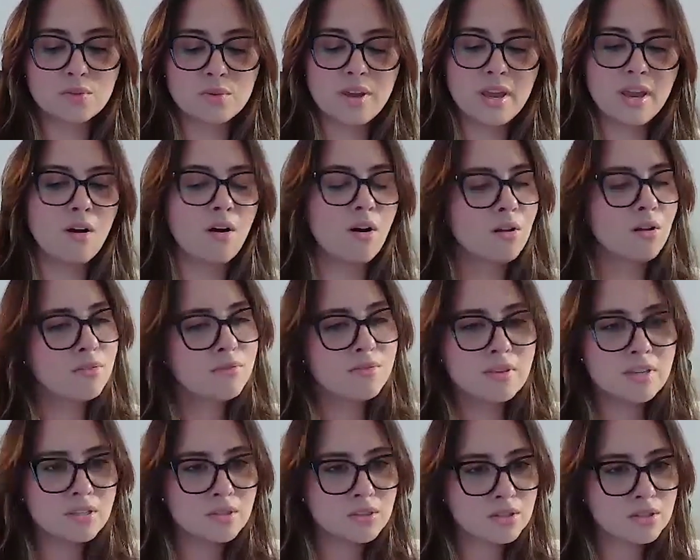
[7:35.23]
okay, all of
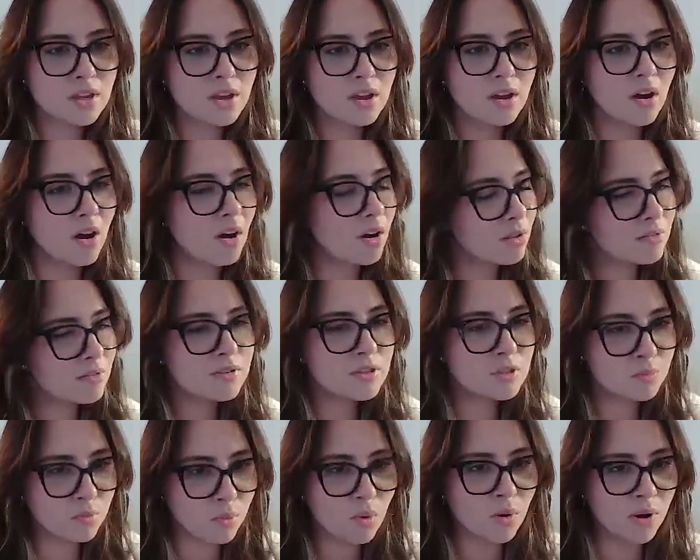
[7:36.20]
these
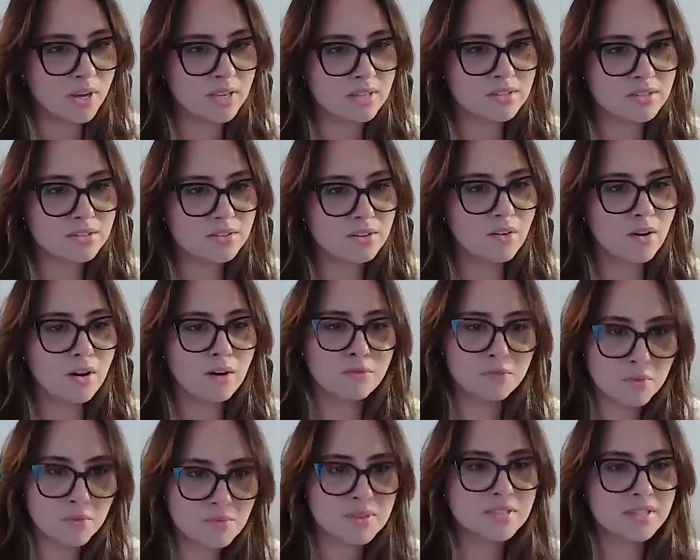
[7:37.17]
boys are
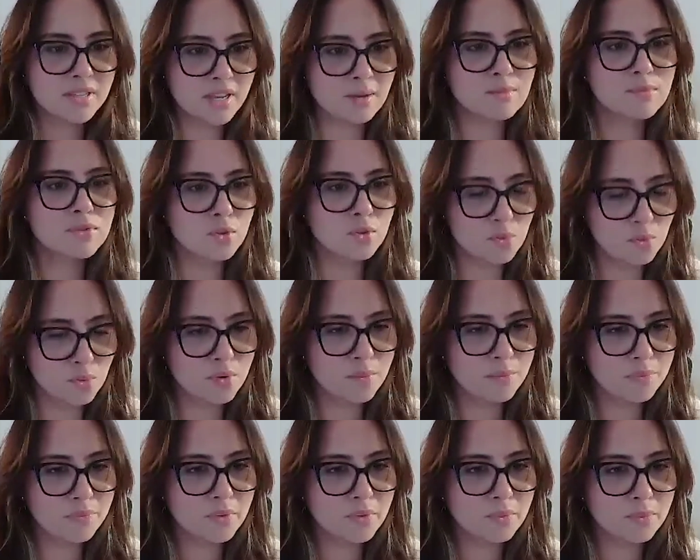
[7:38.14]
from the same school,
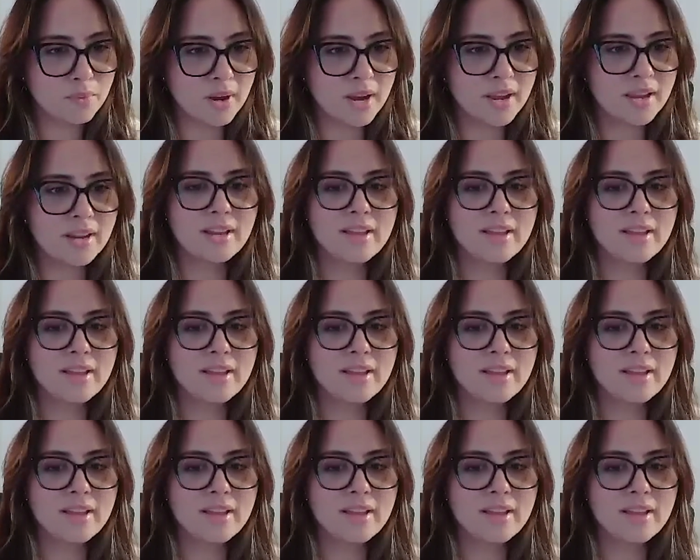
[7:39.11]
right?